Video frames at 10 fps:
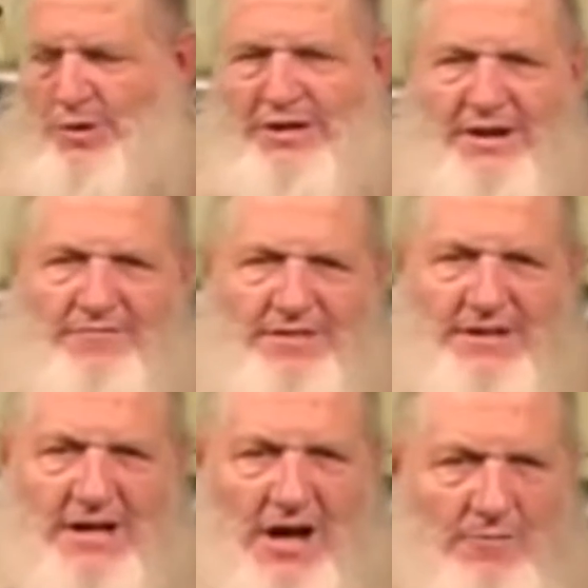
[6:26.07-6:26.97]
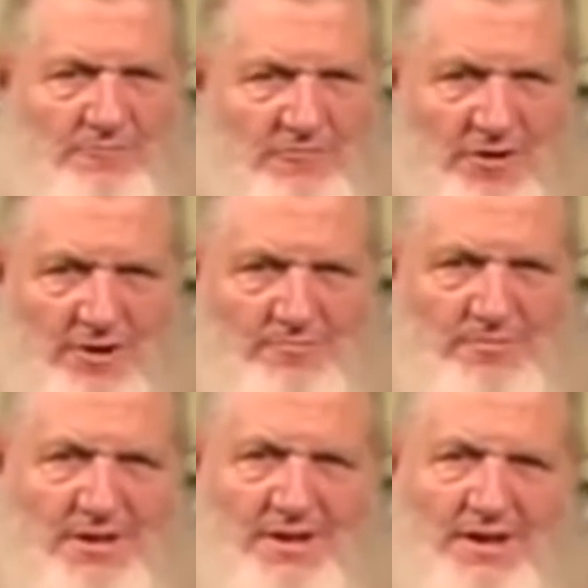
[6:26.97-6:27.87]
did everything come from,
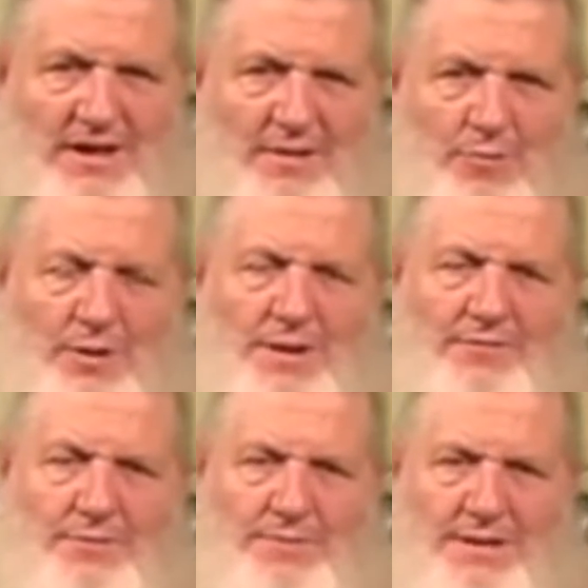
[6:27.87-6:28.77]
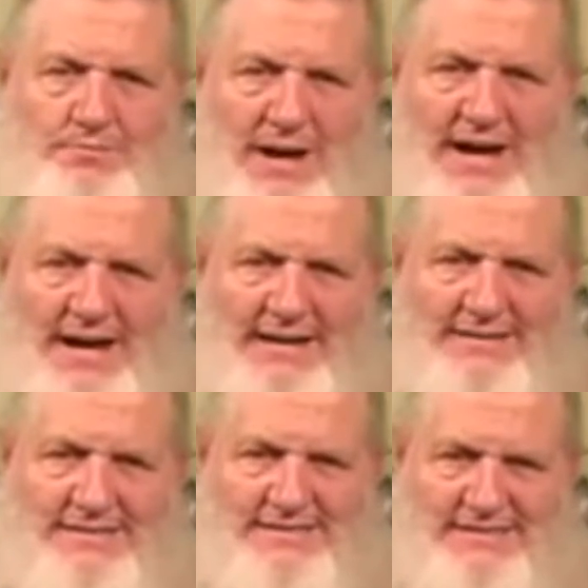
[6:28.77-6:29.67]
and what about the Big Bang,
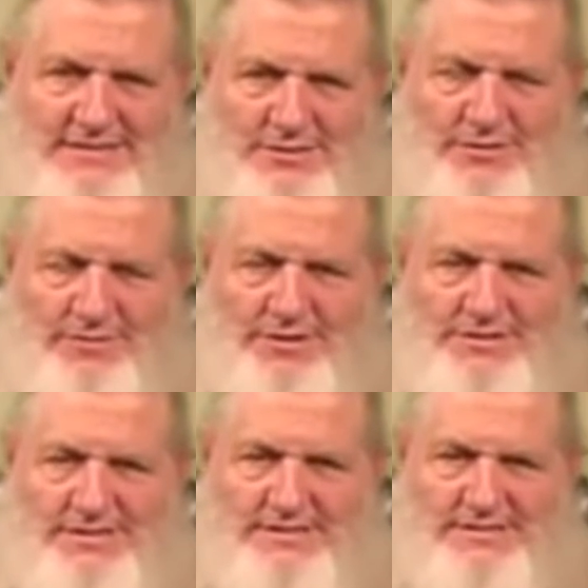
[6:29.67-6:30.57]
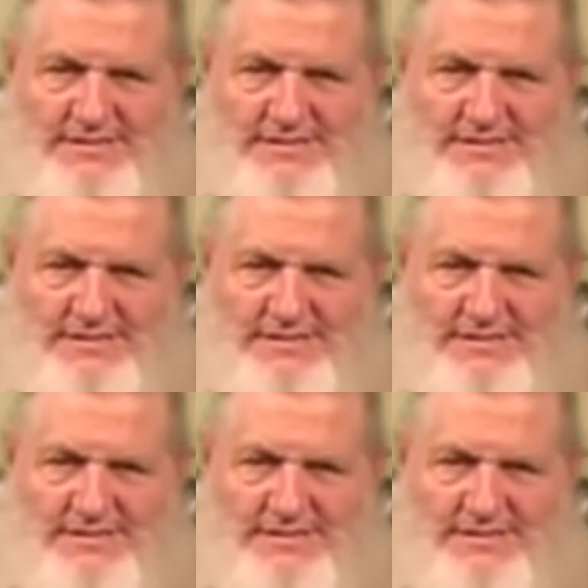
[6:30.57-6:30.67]
that the universe is